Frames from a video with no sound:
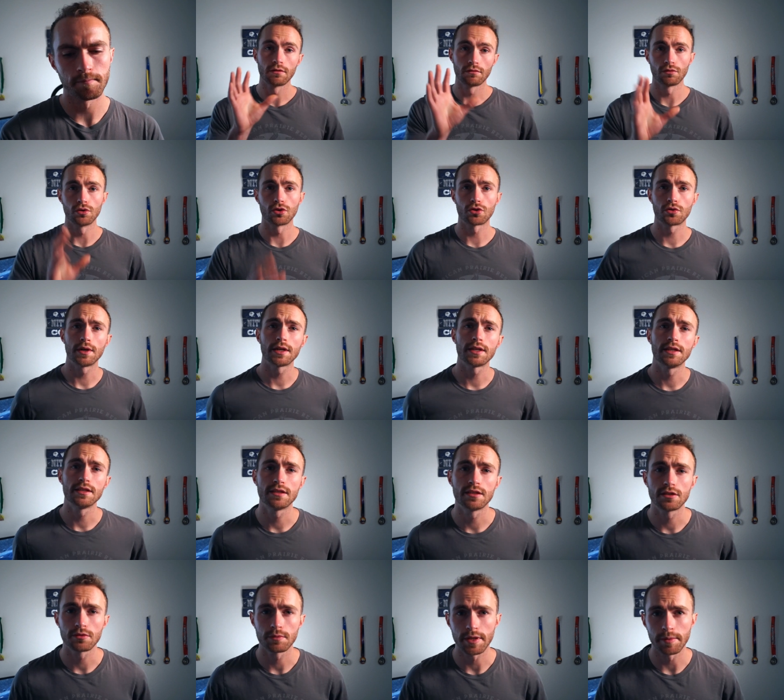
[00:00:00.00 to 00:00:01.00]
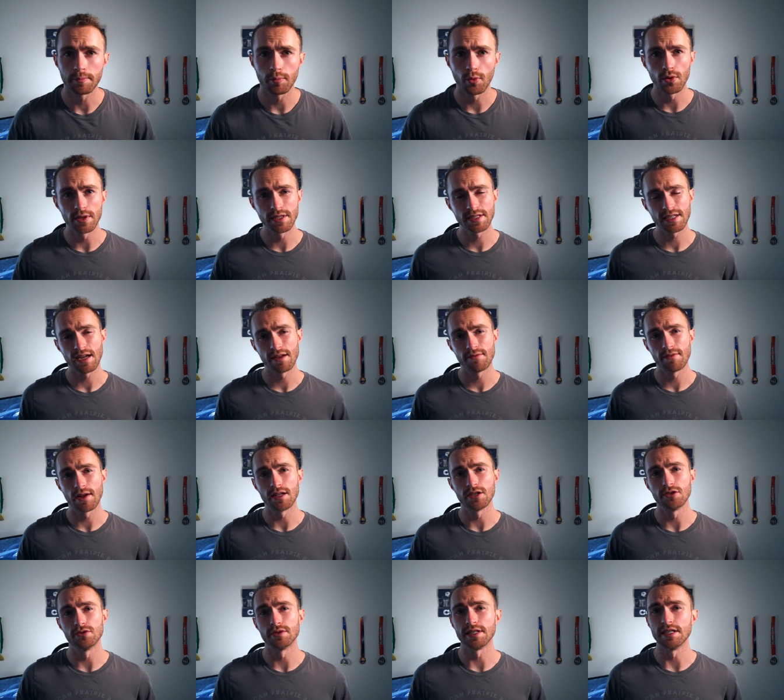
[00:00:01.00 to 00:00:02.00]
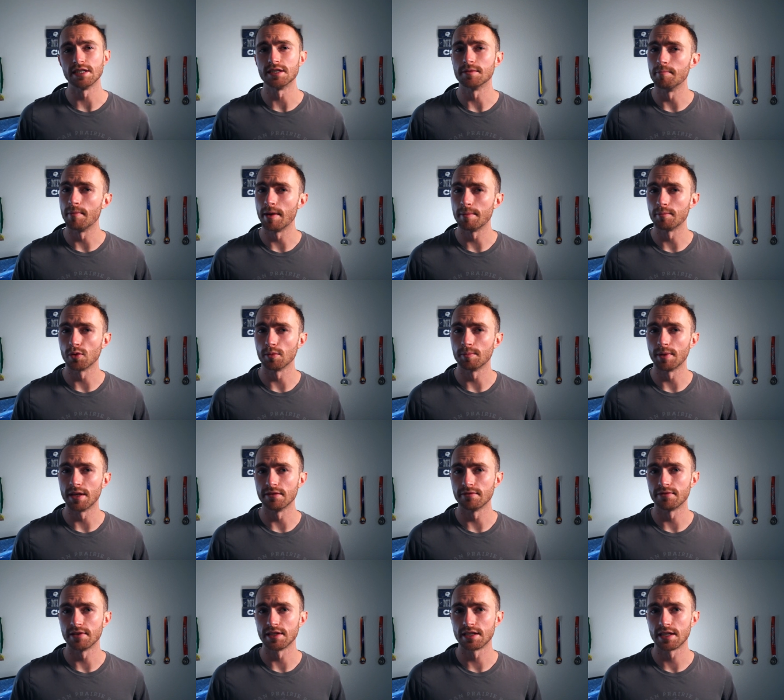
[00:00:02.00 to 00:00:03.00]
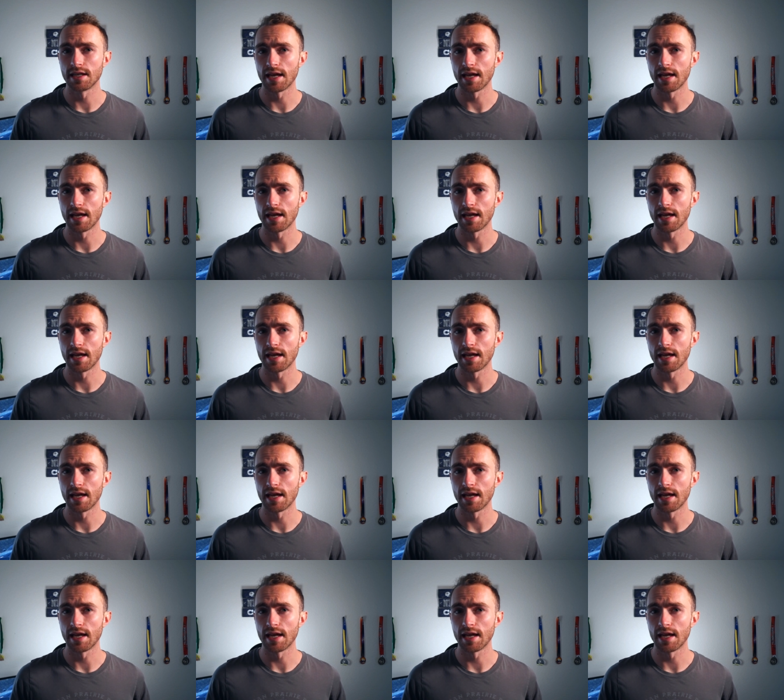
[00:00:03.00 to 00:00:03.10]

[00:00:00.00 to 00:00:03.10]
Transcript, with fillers: Real quick, this is what the points guy values each member benefit